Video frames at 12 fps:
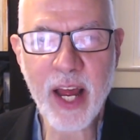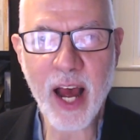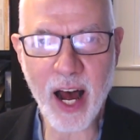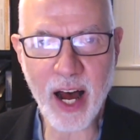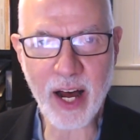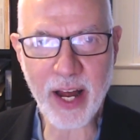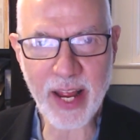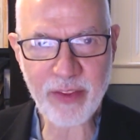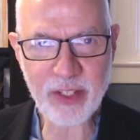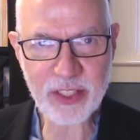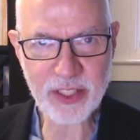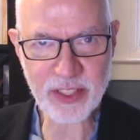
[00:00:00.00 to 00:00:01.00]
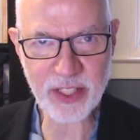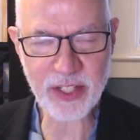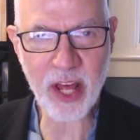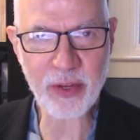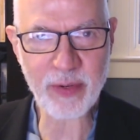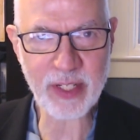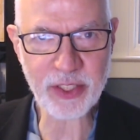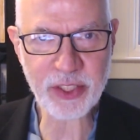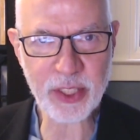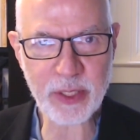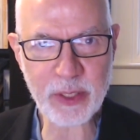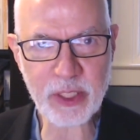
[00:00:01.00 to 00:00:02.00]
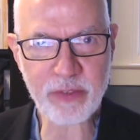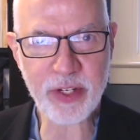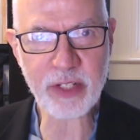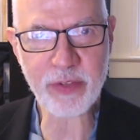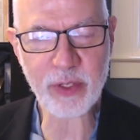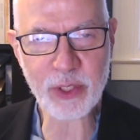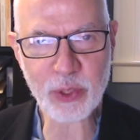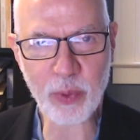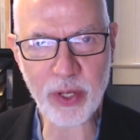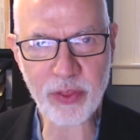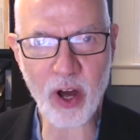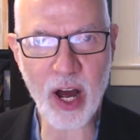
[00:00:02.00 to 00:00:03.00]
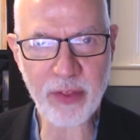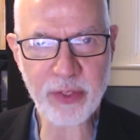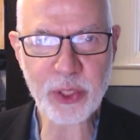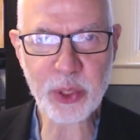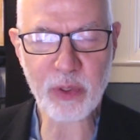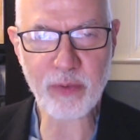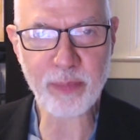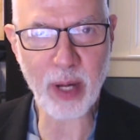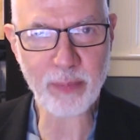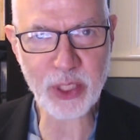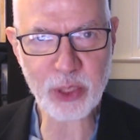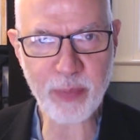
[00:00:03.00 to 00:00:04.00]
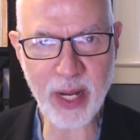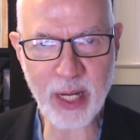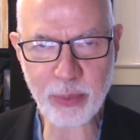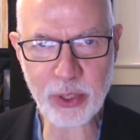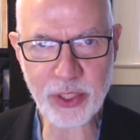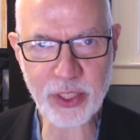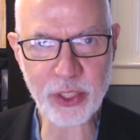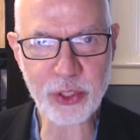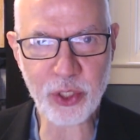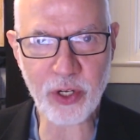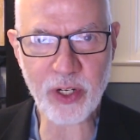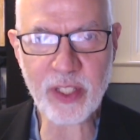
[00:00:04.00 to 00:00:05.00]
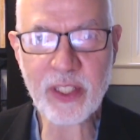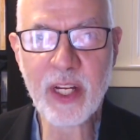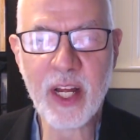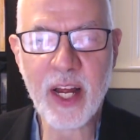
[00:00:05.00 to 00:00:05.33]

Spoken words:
and this is another in a series of interviews with authors who have published papers in the journal.